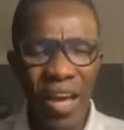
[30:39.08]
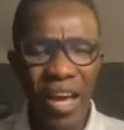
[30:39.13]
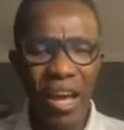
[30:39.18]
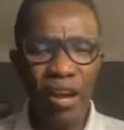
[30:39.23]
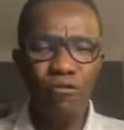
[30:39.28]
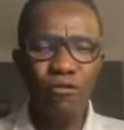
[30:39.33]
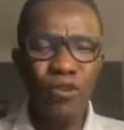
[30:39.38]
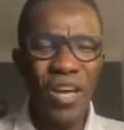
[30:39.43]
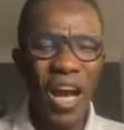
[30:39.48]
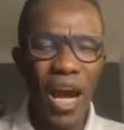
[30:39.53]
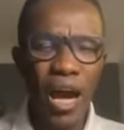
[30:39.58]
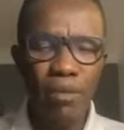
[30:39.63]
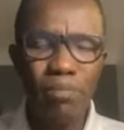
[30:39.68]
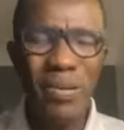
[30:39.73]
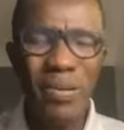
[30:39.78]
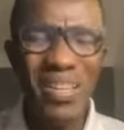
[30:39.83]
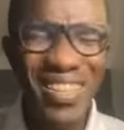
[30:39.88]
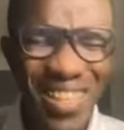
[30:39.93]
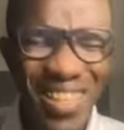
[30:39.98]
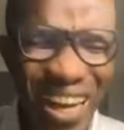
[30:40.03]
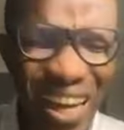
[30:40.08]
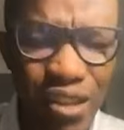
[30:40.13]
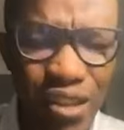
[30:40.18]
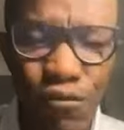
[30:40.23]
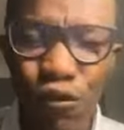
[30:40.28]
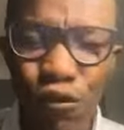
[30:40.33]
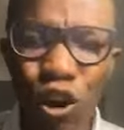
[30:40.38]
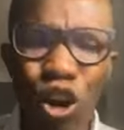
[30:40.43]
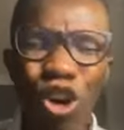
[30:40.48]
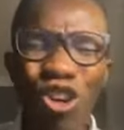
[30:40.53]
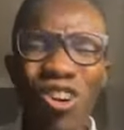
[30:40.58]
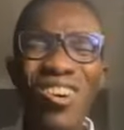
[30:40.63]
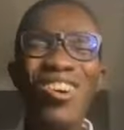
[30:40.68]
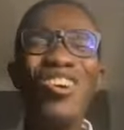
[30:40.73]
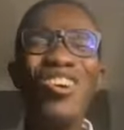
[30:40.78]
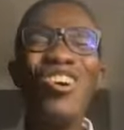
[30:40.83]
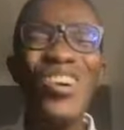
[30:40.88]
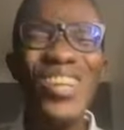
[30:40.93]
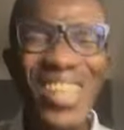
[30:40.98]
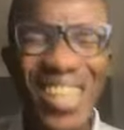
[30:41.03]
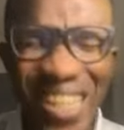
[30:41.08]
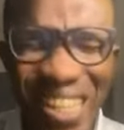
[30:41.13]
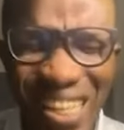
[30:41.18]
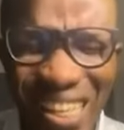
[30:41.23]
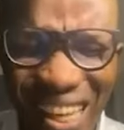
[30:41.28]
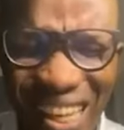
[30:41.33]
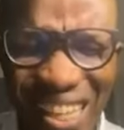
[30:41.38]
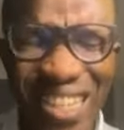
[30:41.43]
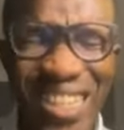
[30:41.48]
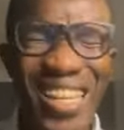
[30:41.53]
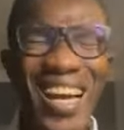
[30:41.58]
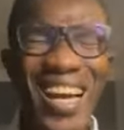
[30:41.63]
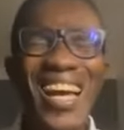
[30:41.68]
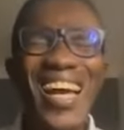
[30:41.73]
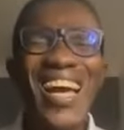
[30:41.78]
every appetite for ungodliness,